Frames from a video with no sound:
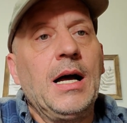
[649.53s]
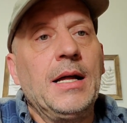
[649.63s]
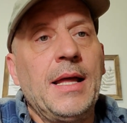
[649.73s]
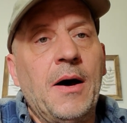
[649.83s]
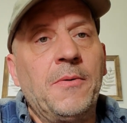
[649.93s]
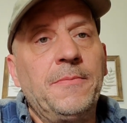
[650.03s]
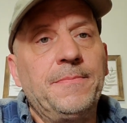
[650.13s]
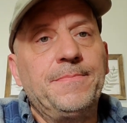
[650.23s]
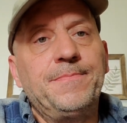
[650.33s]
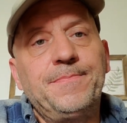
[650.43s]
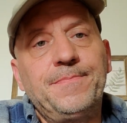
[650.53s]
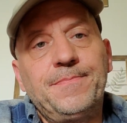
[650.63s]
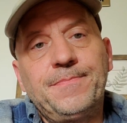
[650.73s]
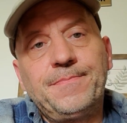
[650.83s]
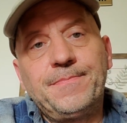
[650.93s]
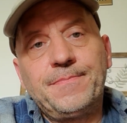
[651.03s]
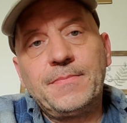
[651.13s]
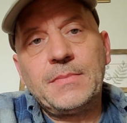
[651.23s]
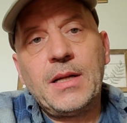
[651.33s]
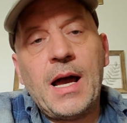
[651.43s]
now,
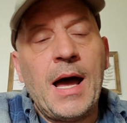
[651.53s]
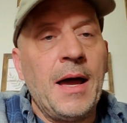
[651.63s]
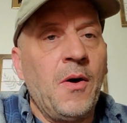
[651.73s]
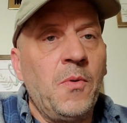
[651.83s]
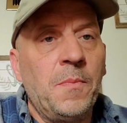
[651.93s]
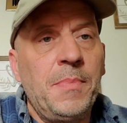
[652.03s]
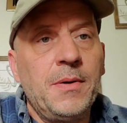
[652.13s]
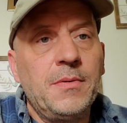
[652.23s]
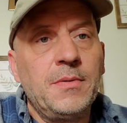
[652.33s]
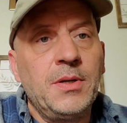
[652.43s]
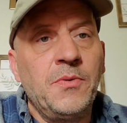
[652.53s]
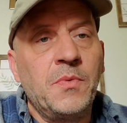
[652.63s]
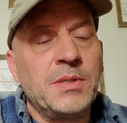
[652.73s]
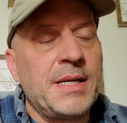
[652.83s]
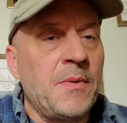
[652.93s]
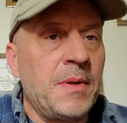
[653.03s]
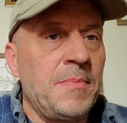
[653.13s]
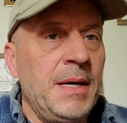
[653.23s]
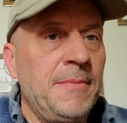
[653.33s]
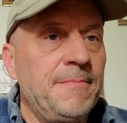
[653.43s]
I hope you will stay with
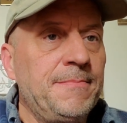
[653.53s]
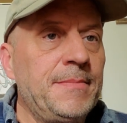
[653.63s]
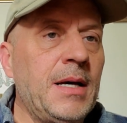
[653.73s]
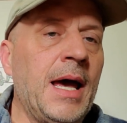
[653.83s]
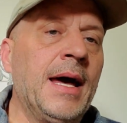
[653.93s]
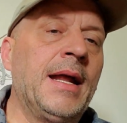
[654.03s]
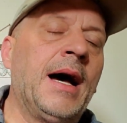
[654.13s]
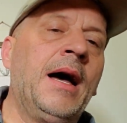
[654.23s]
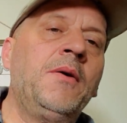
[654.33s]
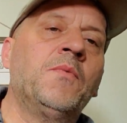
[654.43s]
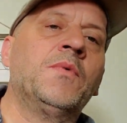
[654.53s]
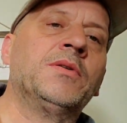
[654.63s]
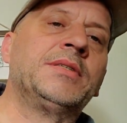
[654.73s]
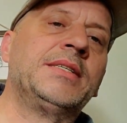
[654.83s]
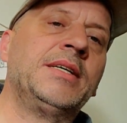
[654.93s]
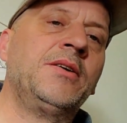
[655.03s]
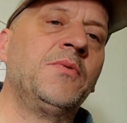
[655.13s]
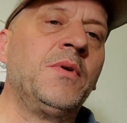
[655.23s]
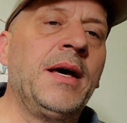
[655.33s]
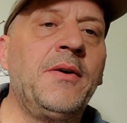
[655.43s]
me, and I will see you
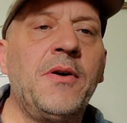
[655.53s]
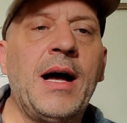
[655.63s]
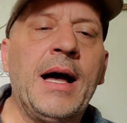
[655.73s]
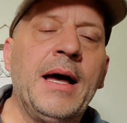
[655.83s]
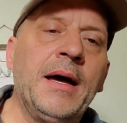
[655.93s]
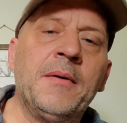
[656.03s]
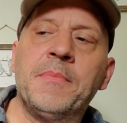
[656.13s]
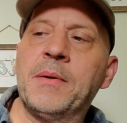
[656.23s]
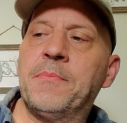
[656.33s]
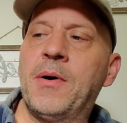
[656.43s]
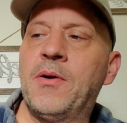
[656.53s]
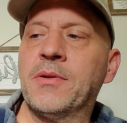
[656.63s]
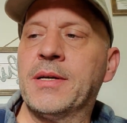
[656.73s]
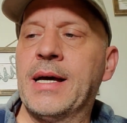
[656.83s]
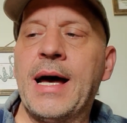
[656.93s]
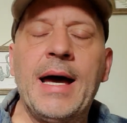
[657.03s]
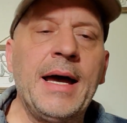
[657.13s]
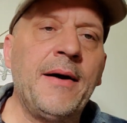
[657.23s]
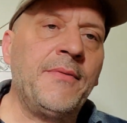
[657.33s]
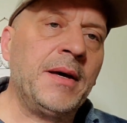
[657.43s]
later. I am the bald guy
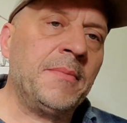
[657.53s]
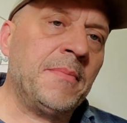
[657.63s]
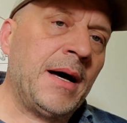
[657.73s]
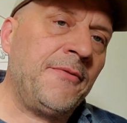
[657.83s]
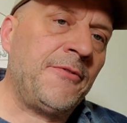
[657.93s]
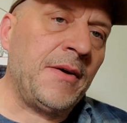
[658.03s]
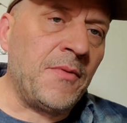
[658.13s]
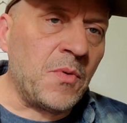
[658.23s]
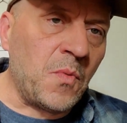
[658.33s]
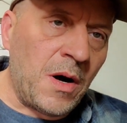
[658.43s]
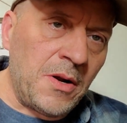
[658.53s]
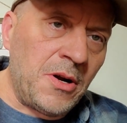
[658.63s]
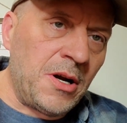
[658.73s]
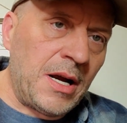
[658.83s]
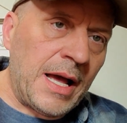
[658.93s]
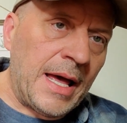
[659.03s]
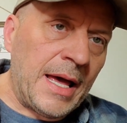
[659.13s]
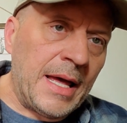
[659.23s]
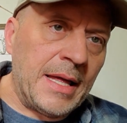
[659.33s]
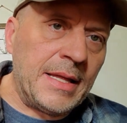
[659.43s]
having my flavored water
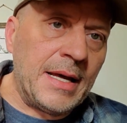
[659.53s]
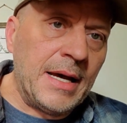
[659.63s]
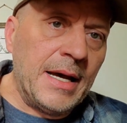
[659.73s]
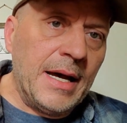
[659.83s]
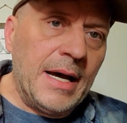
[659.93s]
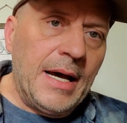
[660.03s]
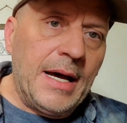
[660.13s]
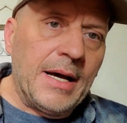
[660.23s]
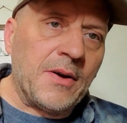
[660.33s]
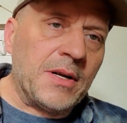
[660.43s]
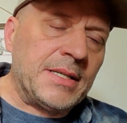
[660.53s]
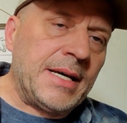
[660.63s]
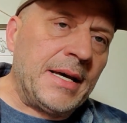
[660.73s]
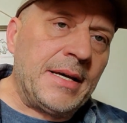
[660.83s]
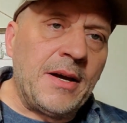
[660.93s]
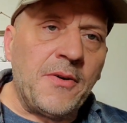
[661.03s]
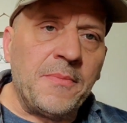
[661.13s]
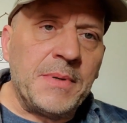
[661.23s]
and going to take care of